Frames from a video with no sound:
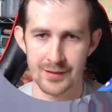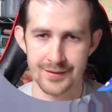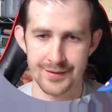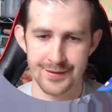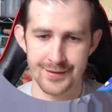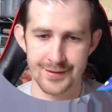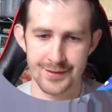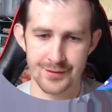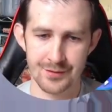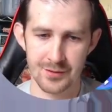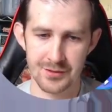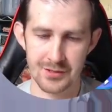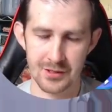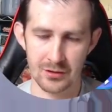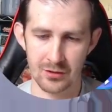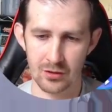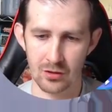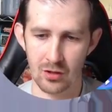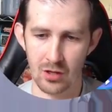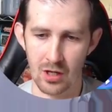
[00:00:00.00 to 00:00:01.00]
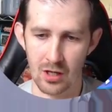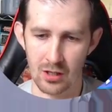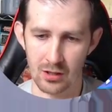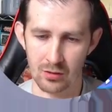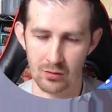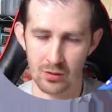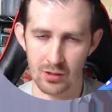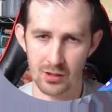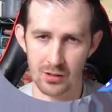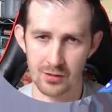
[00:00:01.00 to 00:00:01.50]
This one's a little
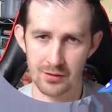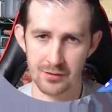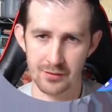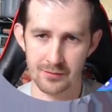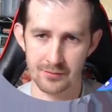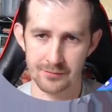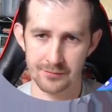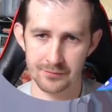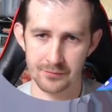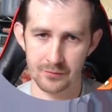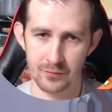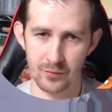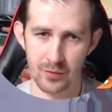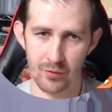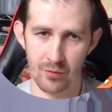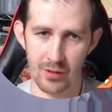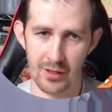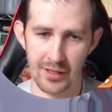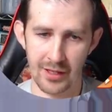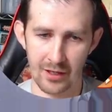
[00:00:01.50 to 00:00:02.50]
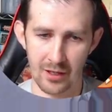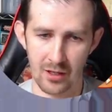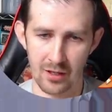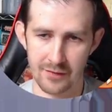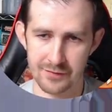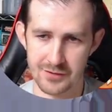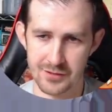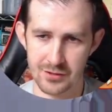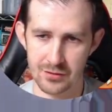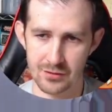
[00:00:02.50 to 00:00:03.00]
awkward. We want to get
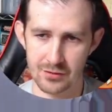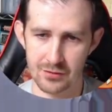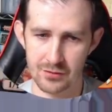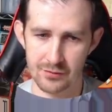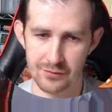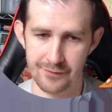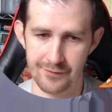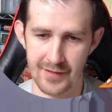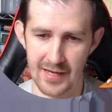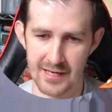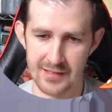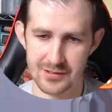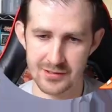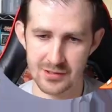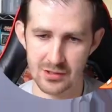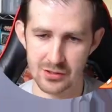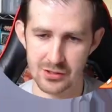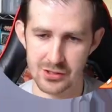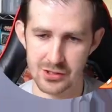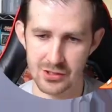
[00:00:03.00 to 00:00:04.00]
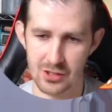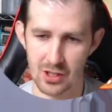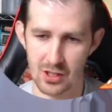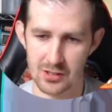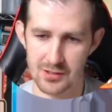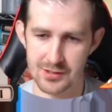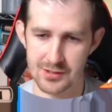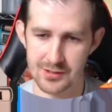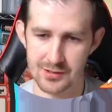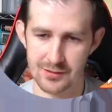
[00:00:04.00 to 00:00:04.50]
off to faster
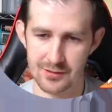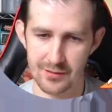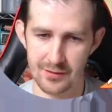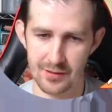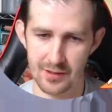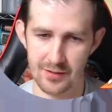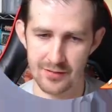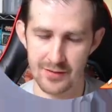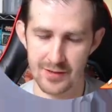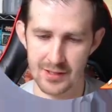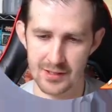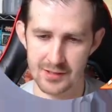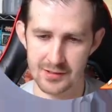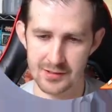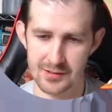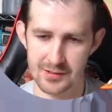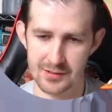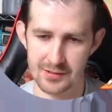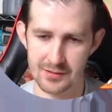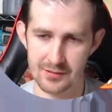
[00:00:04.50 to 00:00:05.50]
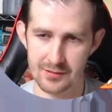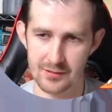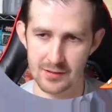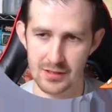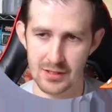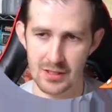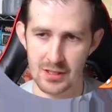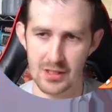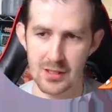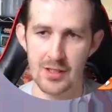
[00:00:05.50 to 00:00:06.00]
starts than this.
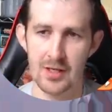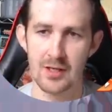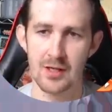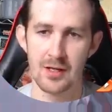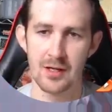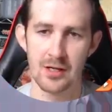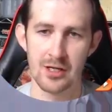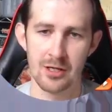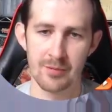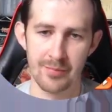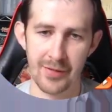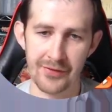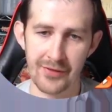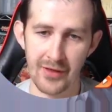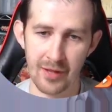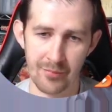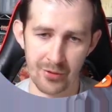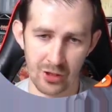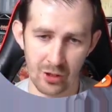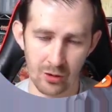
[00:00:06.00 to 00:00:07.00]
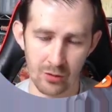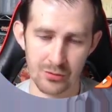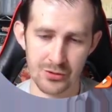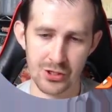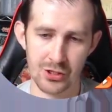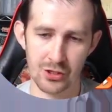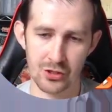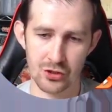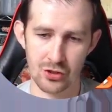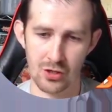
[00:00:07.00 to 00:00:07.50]
But the Epicure was a
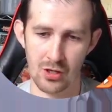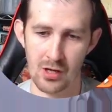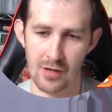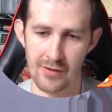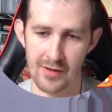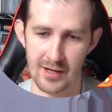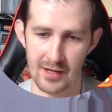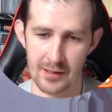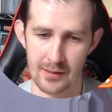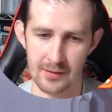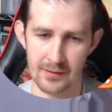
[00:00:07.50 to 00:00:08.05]
good draw there.